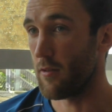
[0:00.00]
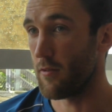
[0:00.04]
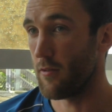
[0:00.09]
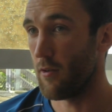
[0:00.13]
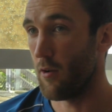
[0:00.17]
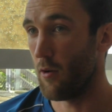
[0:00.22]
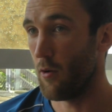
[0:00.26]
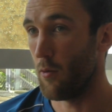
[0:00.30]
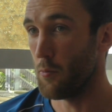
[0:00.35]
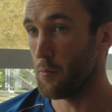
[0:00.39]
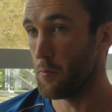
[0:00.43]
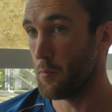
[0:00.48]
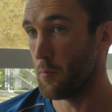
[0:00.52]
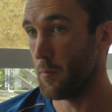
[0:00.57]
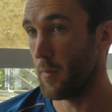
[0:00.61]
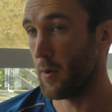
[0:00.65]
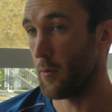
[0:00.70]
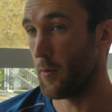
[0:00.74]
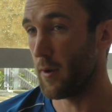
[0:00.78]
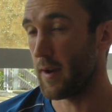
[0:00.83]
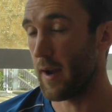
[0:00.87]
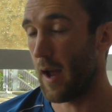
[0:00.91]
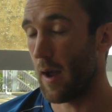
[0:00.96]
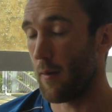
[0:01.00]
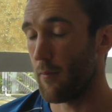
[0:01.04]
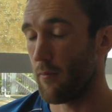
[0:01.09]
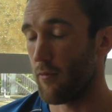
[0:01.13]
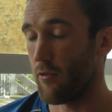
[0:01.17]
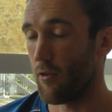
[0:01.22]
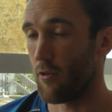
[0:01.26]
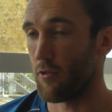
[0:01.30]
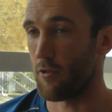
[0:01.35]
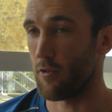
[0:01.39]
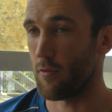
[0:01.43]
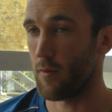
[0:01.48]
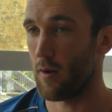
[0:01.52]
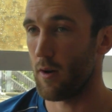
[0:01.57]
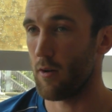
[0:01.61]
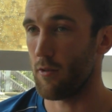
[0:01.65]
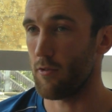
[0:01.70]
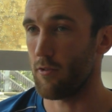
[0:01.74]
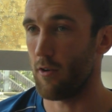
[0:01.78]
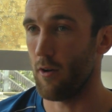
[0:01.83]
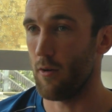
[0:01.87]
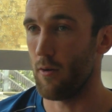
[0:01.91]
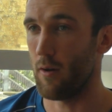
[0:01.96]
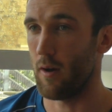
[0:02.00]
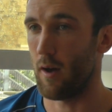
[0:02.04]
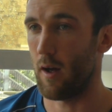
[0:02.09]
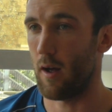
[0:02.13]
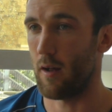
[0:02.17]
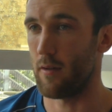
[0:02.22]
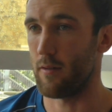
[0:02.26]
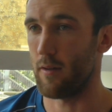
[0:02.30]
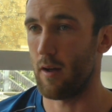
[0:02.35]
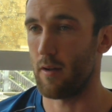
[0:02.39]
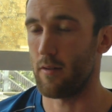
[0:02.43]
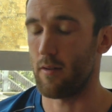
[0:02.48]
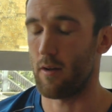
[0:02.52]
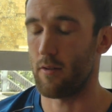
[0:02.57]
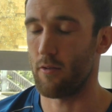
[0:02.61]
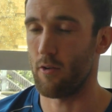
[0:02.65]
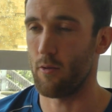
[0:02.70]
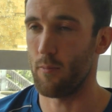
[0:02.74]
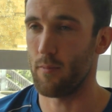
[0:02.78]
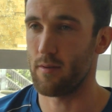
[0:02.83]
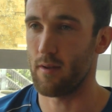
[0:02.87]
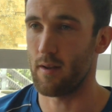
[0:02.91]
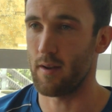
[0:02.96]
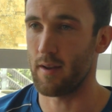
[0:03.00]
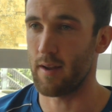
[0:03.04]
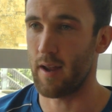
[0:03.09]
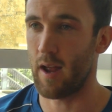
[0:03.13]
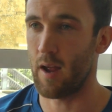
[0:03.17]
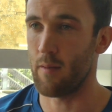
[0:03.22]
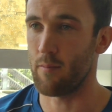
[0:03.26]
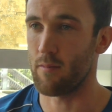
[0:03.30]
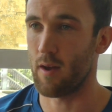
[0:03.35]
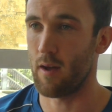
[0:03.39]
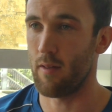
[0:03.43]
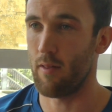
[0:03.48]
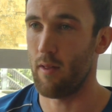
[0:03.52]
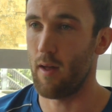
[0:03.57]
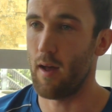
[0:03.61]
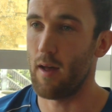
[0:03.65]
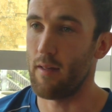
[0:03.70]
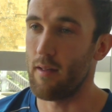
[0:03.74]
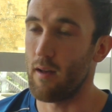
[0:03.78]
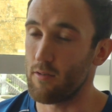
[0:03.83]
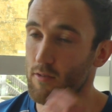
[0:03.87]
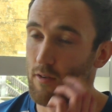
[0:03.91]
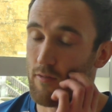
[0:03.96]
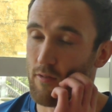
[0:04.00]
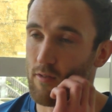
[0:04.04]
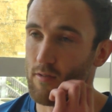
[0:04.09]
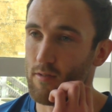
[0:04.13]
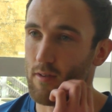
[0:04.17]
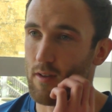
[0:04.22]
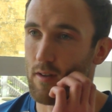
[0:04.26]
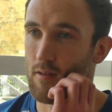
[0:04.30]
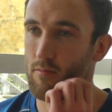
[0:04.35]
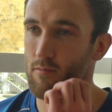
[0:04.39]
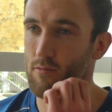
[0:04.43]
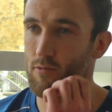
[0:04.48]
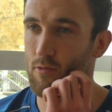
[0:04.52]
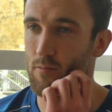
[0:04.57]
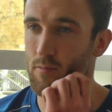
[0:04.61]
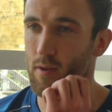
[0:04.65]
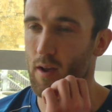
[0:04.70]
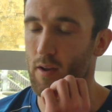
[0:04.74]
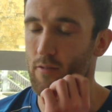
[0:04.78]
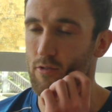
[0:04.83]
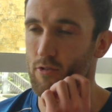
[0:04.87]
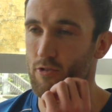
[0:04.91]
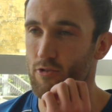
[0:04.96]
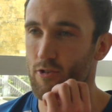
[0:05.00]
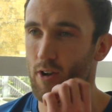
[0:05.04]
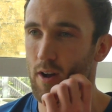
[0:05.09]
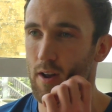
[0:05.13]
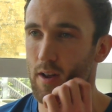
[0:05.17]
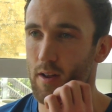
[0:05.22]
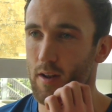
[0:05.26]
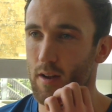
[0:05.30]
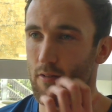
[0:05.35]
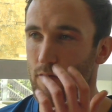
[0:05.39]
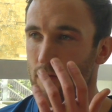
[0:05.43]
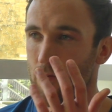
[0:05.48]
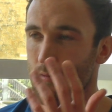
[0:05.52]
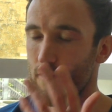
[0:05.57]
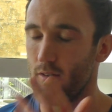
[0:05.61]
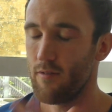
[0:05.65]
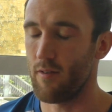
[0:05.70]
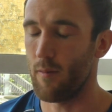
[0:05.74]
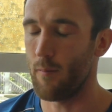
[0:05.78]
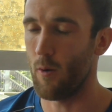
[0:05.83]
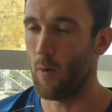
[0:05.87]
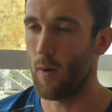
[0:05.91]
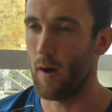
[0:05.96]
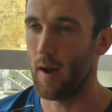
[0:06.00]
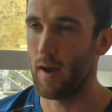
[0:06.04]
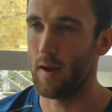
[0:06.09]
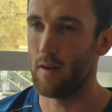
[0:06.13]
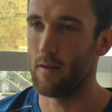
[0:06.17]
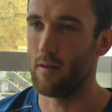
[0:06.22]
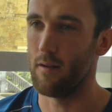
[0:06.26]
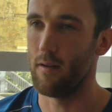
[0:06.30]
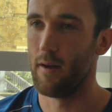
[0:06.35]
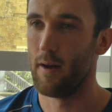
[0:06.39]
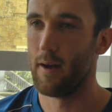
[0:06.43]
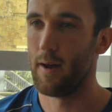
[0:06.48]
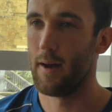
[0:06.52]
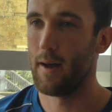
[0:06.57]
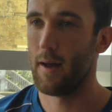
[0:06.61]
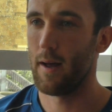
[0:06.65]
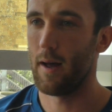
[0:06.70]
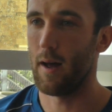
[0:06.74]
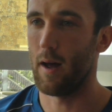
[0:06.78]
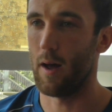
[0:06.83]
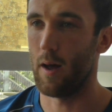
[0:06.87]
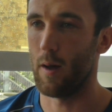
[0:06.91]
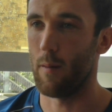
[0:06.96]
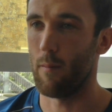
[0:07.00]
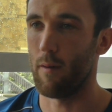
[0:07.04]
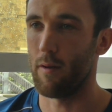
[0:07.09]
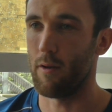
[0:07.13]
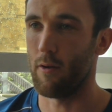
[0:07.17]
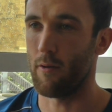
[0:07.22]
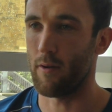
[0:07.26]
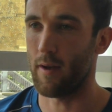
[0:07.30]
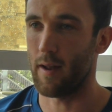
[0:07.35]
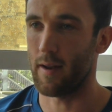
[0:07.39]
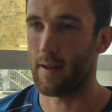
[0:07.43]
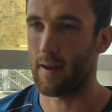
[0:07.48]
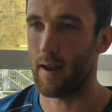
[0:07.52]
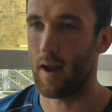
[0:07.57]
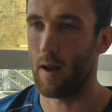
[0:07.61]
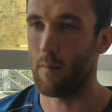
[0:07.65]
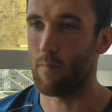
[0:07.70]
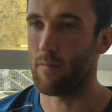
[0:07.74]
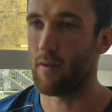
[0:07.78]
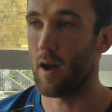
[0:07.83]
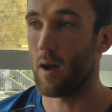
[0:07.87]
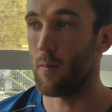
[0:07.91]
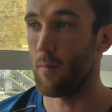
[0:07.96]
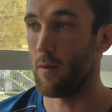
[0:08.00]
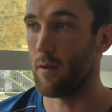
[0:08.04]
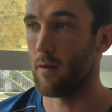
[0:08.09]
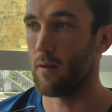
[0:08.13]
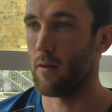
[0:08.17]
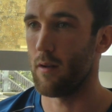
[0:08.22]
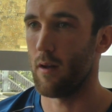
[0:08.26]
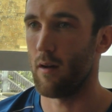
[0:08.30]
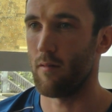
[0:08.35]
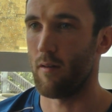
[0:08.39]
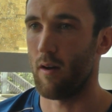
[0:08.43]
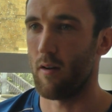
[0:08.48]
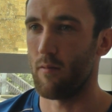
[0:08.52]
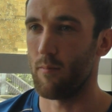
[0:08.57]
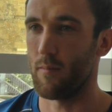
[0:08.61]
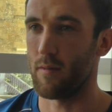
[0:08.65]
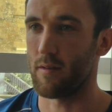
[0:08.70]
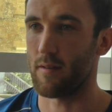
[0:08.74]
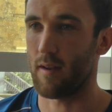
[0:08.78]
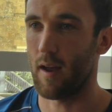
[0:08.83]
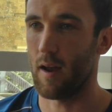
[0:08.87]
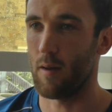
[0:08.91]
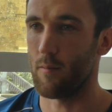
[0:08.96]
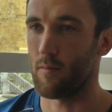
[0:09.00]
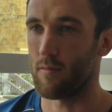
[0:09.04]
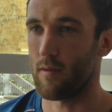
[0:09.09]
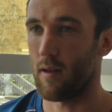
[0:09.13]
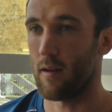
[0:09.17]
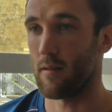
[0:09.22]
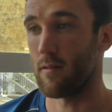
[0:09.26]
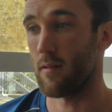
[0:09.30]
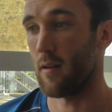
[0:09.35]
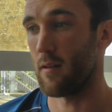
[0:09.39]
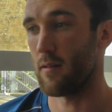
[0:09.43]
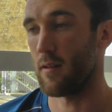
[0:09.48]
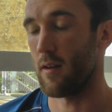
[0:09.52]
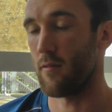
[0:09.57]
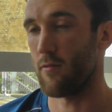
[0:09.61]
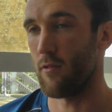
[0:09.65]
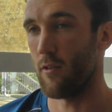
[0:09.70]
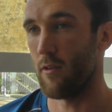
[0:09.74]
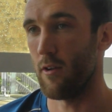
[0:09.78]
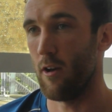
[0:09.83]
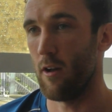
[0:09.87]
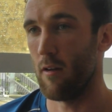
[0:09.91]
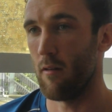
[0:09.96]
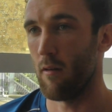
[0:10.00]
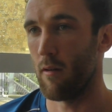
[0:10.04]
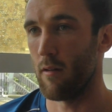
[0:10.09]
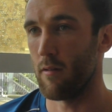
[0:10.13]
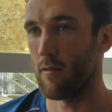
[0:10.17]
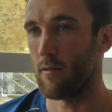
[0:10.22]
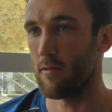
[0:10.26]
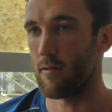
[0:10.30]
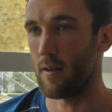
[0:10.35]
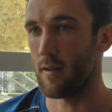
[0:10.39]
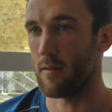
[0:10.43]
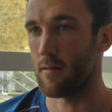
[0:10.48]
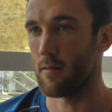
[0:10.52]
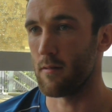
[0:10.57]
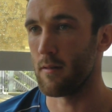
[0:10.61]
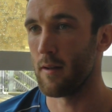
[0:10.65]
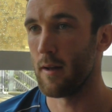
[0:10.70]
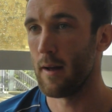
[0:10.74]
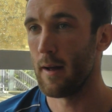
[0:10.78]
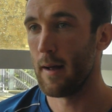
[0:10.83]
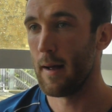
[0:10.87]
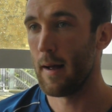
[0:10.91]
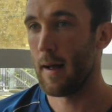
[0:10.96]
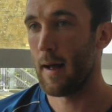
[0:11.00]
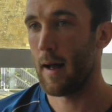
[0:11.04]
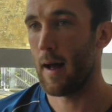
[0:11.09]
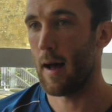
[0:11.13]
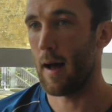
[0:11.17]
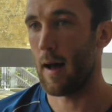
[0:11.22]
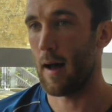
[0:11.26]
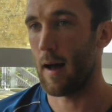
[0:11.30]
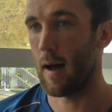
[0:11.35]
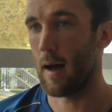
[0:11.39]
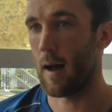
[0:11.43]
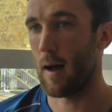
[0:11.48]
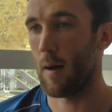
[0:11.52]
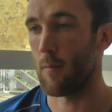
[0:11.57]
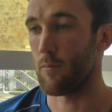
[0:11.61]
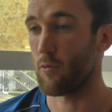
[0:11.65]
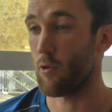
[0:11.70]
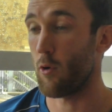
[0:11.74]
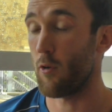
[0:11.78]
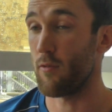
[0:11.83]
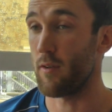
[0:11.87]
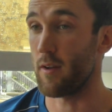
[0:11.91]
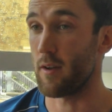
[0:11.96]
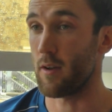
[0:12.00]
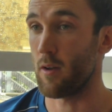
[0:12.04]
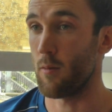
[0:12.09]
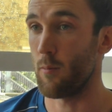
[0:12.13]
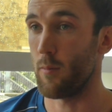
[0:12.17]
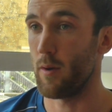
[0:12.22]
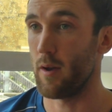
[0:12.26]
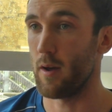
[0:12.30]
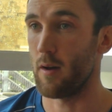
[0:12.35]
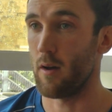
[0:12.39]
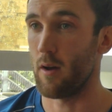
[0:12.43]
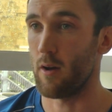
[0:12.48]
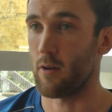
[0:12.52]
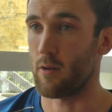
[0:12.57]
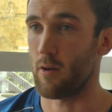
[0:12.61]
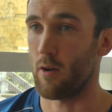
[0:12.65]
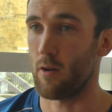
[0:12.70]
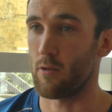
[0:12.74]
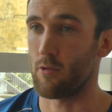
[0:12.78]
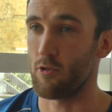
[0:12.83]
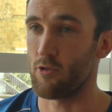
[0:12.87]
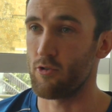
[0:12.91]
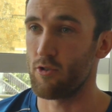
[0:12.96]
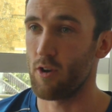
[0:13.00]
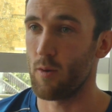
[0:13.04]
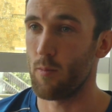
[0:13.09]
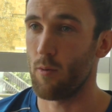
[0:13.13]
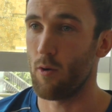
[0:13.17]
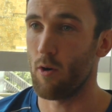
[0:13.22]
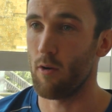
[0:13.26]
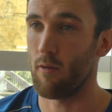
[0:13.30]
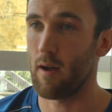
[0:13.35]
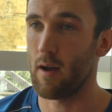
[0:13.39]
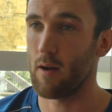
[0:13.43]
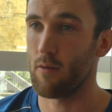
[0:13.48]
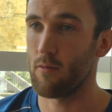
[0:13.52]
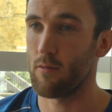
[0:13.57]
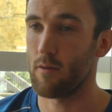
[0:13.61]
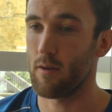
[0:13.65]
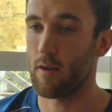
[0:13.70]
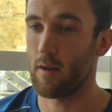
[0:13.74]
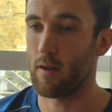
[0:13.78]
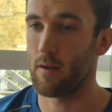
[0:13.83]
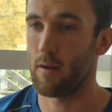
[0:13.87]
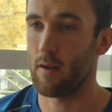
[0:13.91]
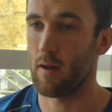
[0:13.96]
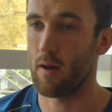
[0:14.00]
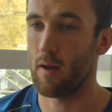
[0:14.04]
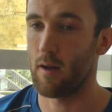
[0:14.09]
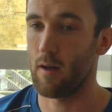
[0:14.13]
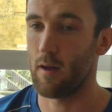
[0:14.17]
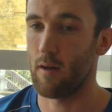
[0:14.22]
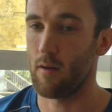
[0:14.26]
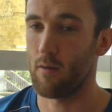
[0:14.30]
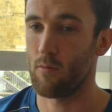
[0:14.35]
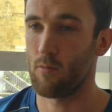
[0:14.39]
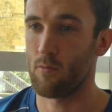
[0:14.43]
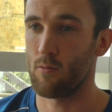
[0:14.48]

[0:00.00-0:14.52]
no midweek game for us as well, so I don't miss any game time there. That's obviously sometimes frustrating if I'm away and I don't get any game time, and I've missed games as I've done earlier on in the season. So hopefully it can be a good trip all round, and as